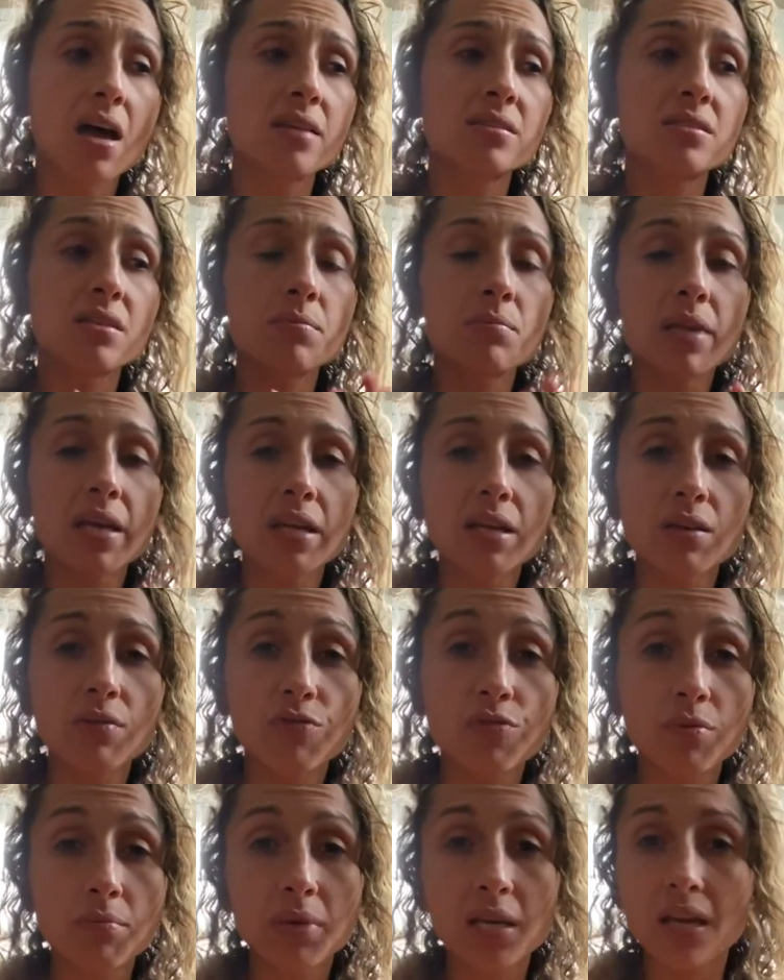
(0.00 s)
Dim lighting
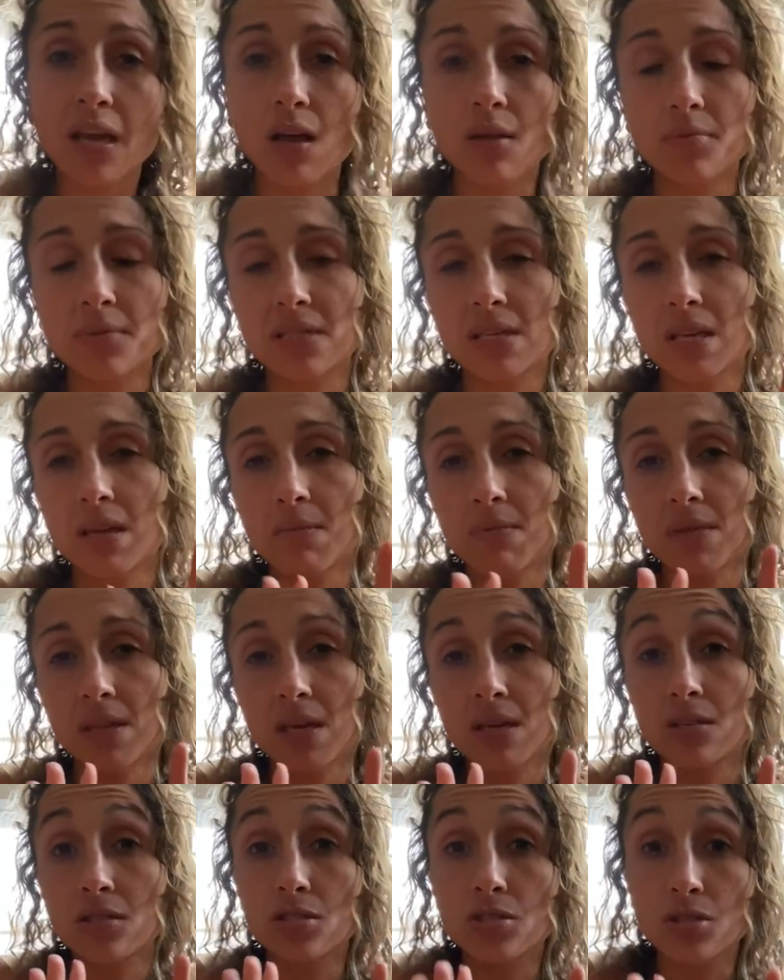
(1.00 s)
for me helps keep
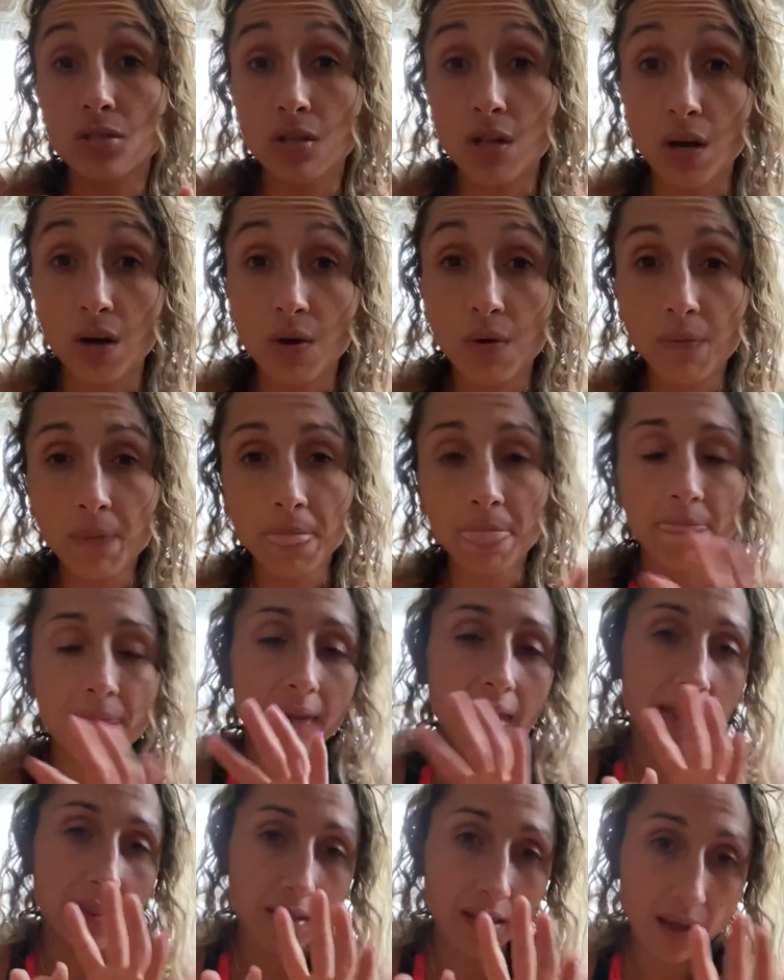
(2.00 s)
things slow
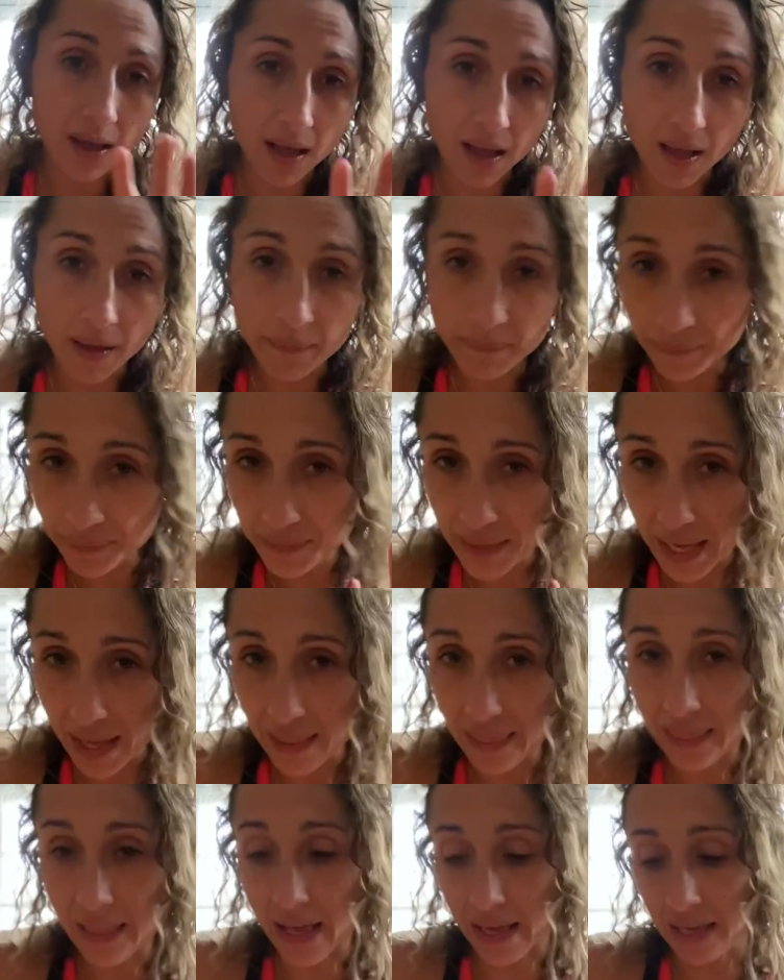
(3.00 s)
and calm
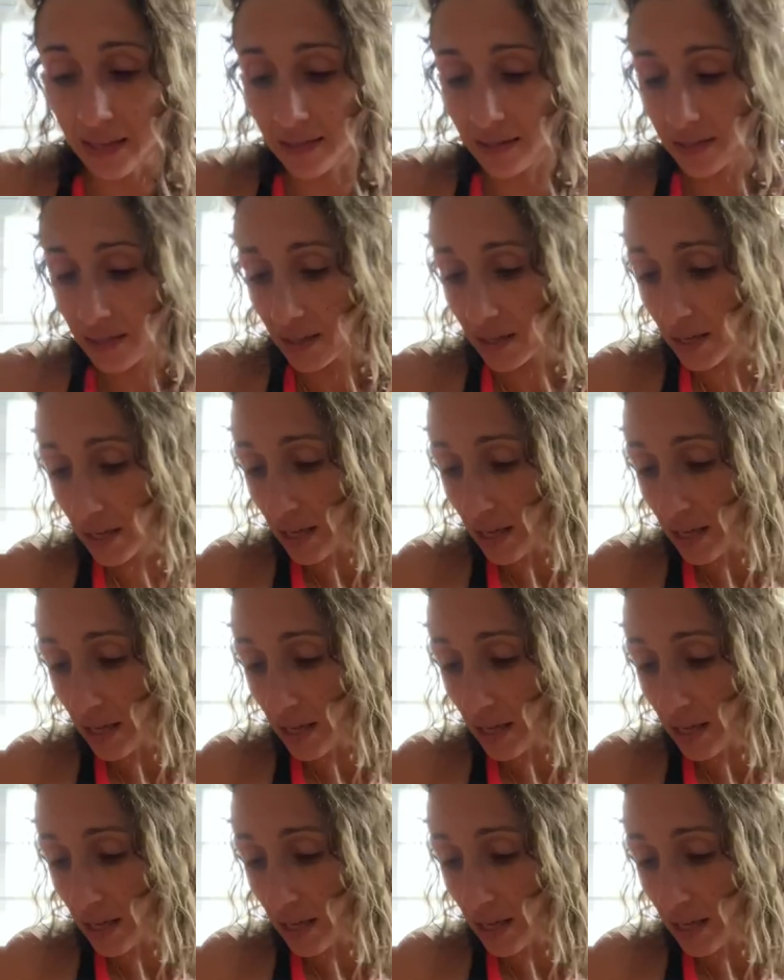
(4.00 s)
and light.